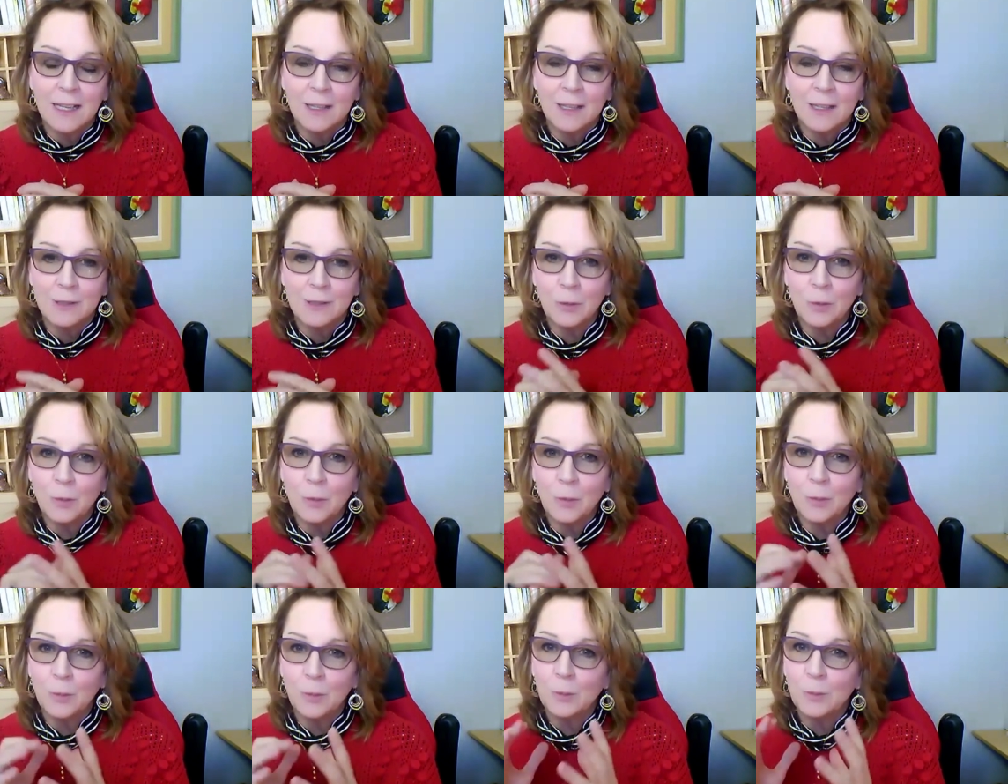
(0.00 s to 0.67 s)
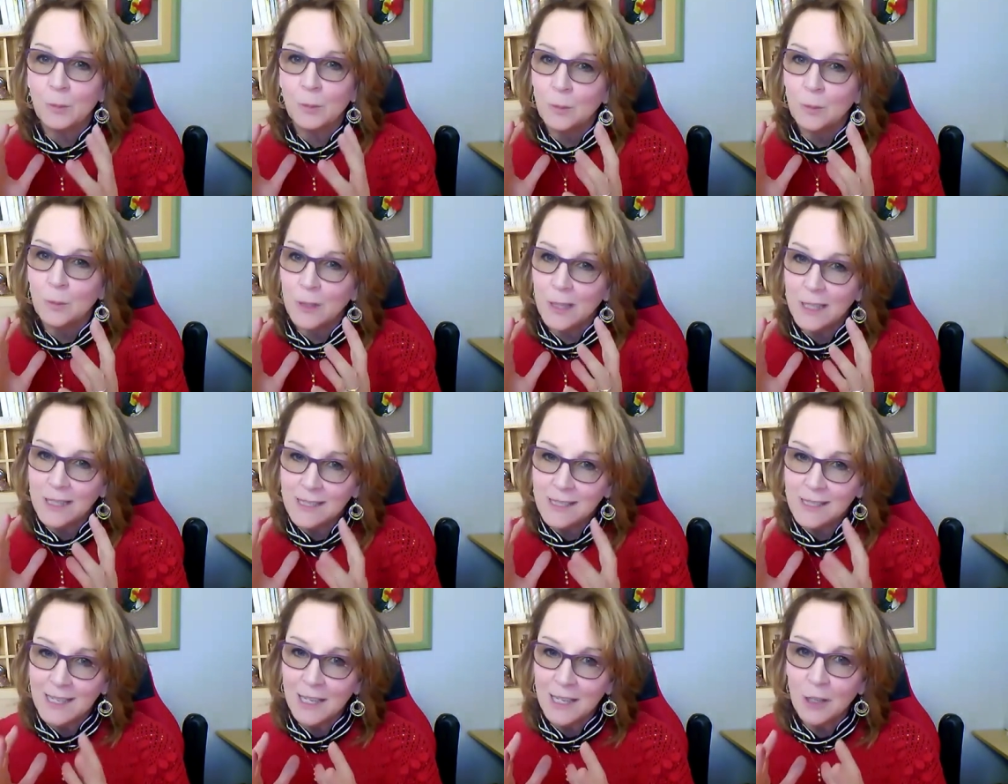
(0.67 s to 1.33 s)
So
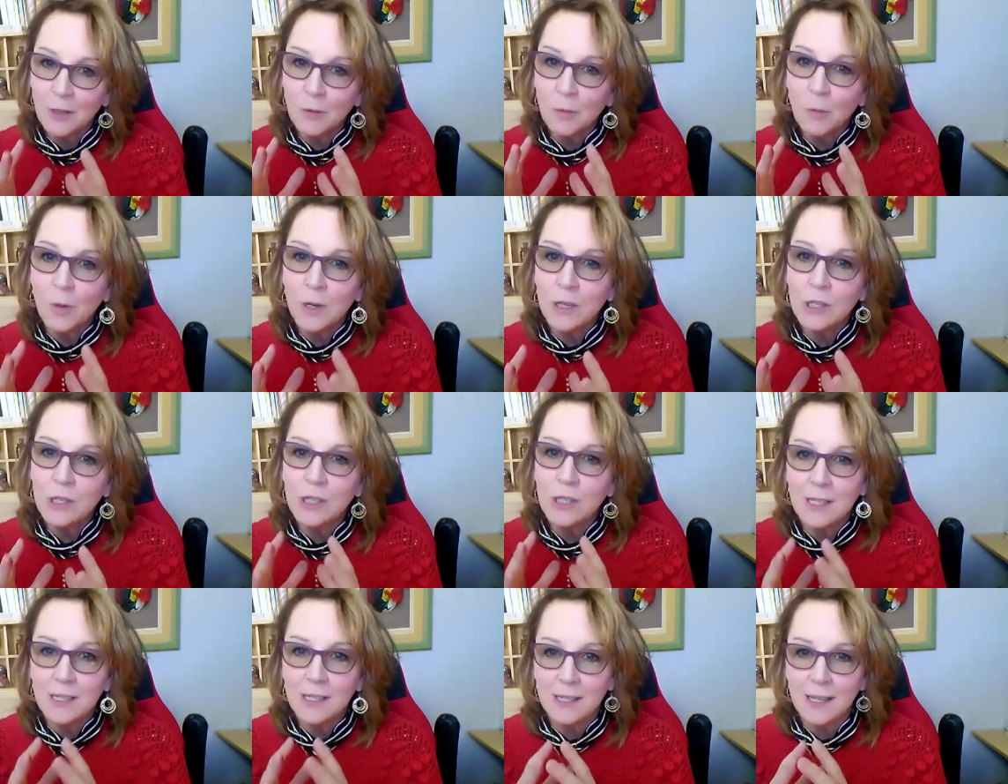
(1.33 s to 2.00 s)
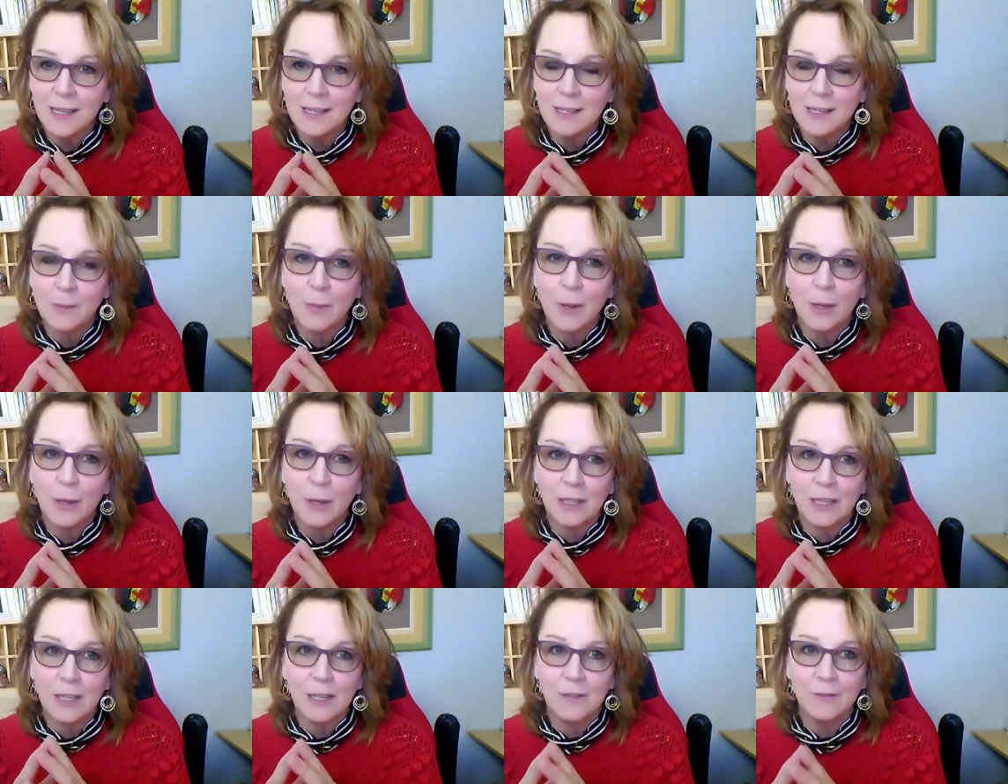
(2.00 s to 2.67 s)
let's hear what she says
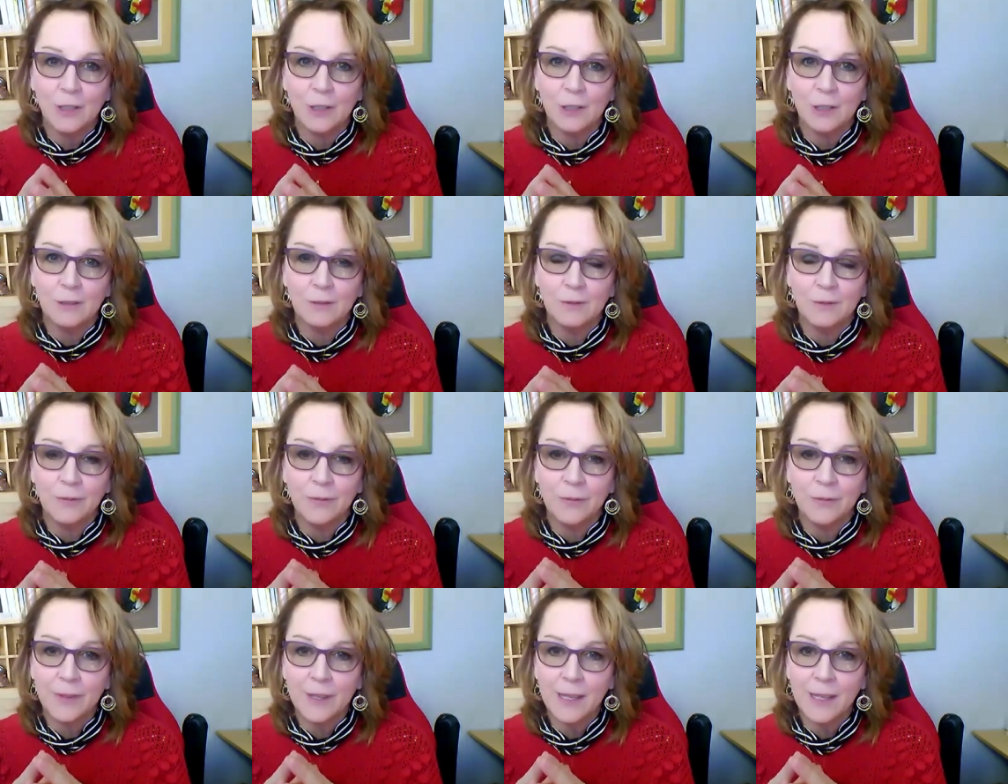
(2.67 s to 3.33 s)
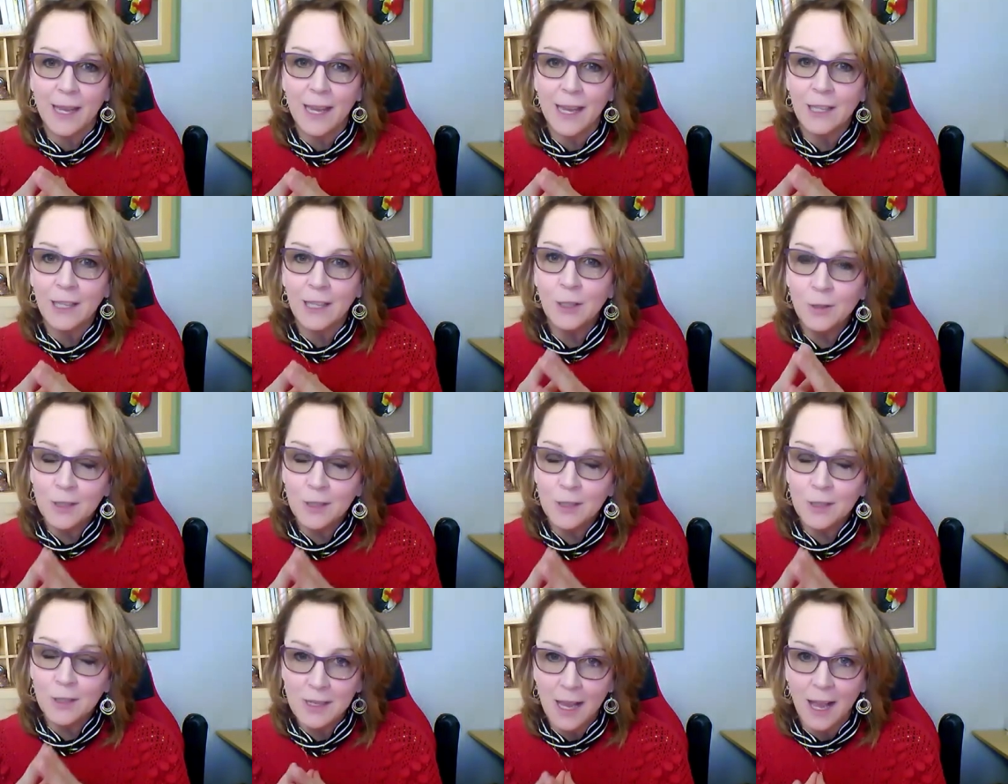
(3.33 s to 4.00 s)
about evil. And you
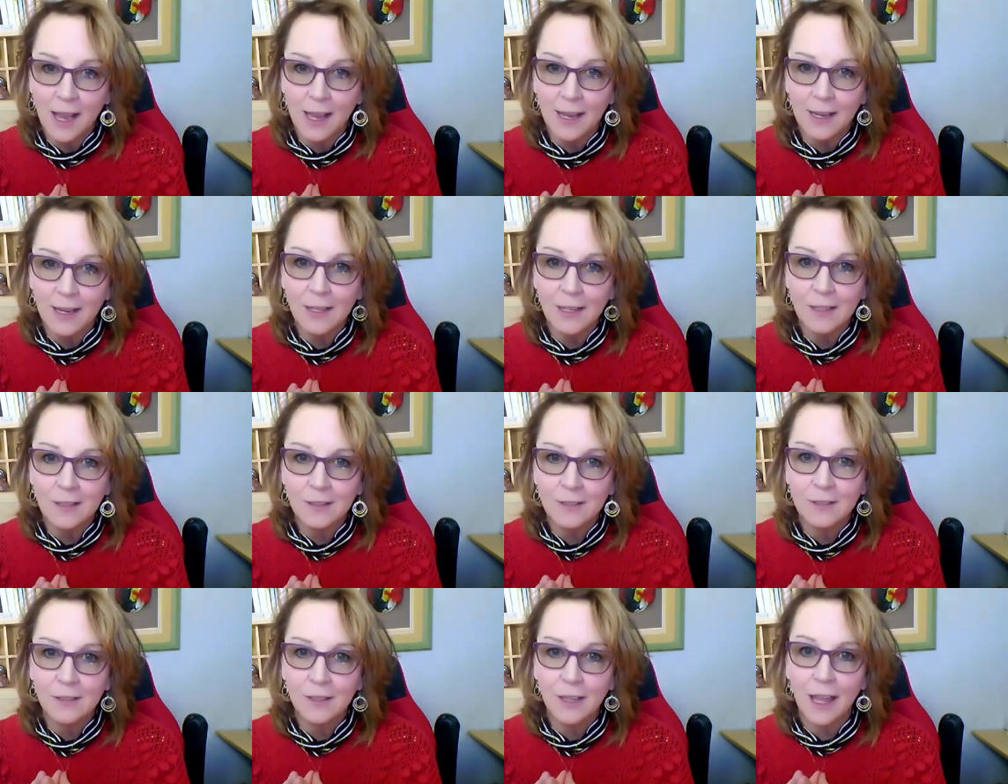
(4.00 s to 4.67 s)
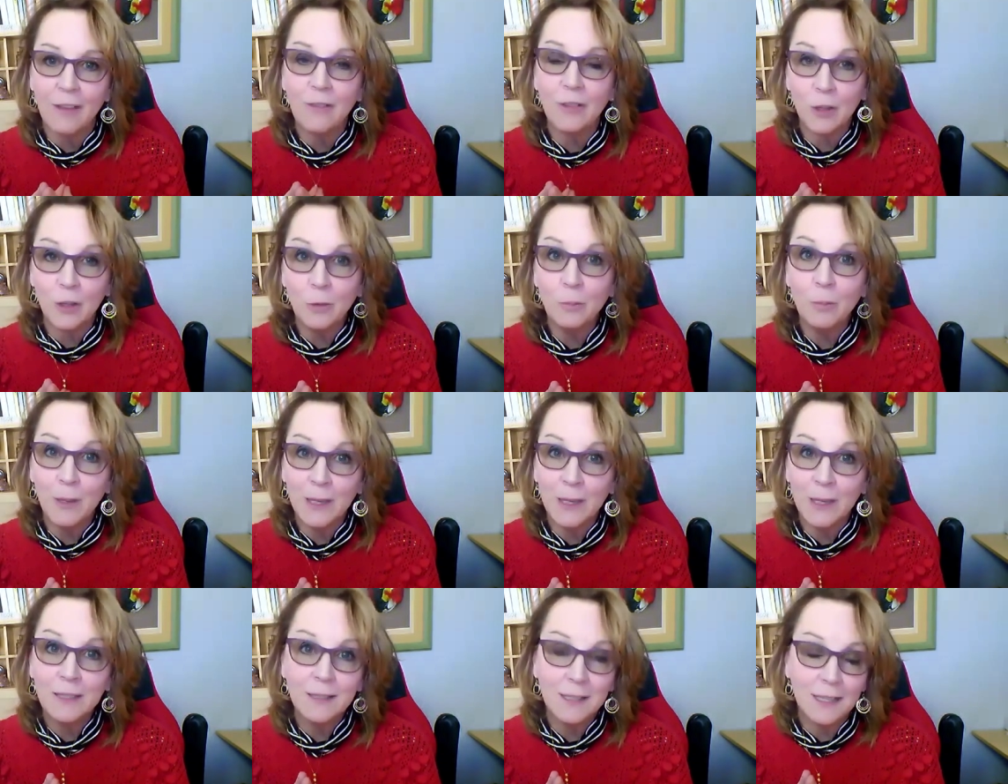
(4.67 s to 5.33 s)
decide, have you
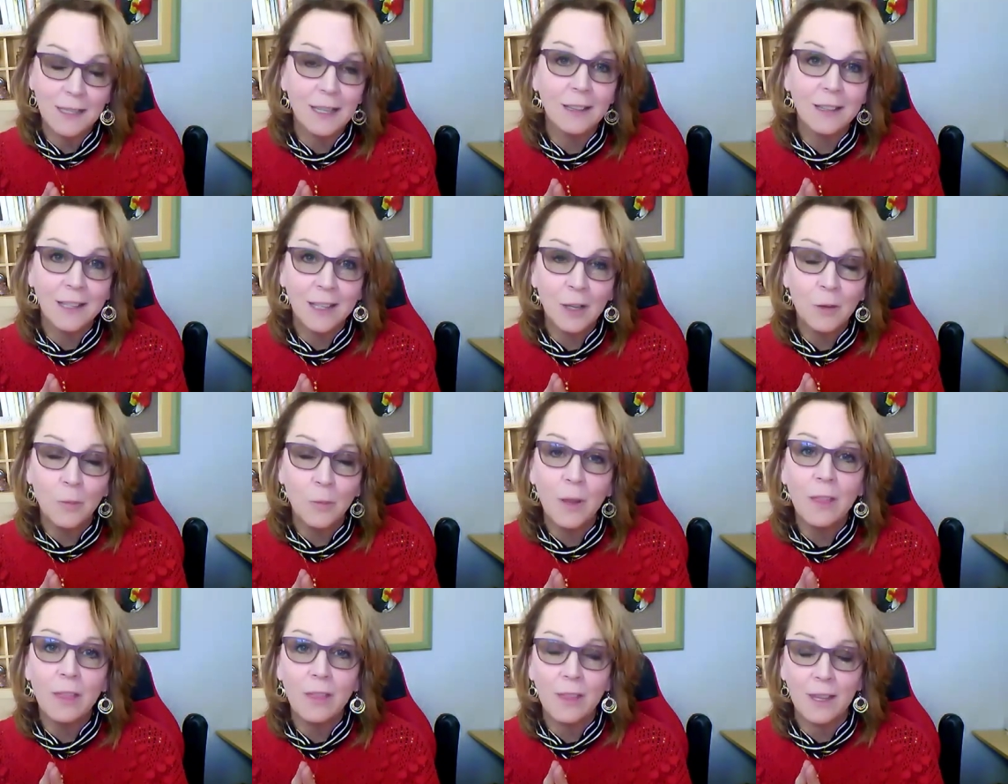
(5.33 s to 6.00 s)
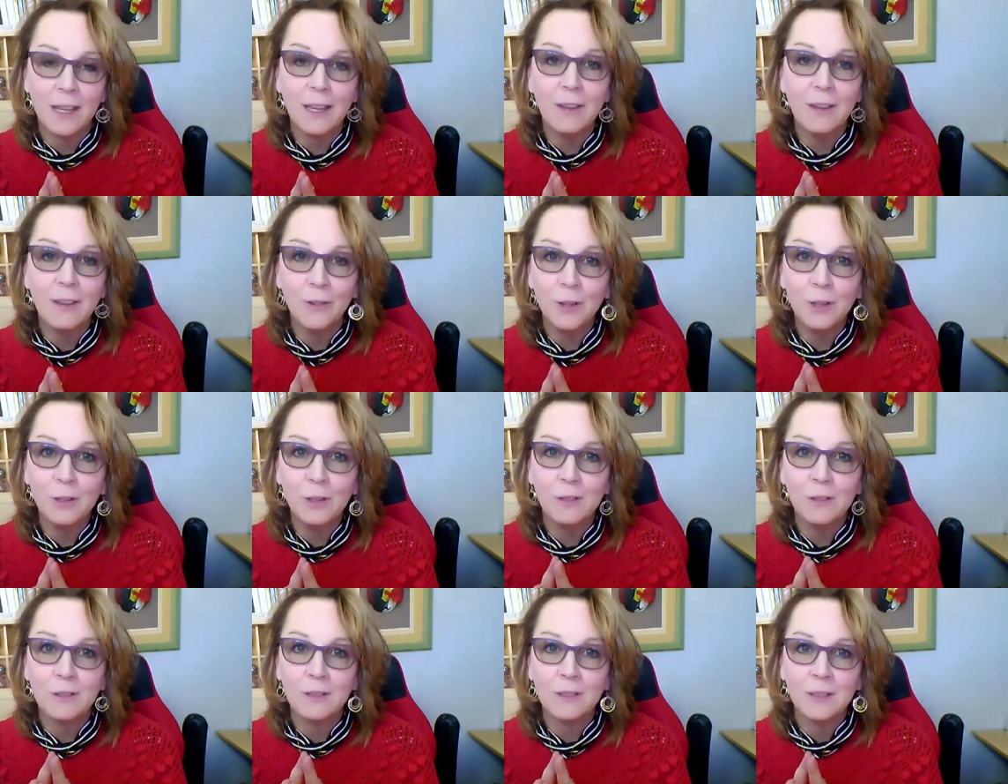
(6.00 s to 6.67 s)
been dealing with evil?